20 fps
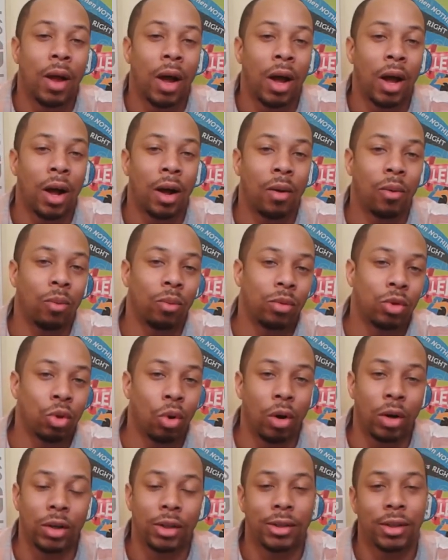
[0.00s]
Uh,
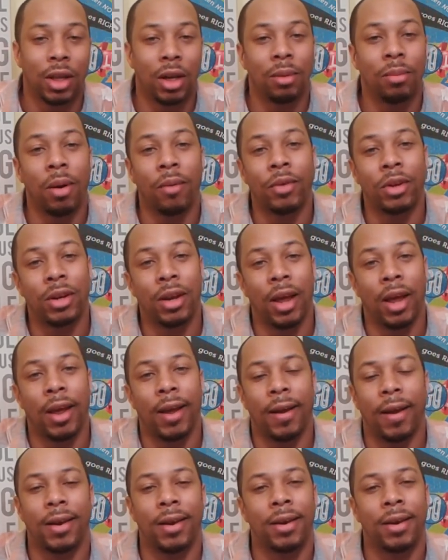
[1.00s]
talking to them every day,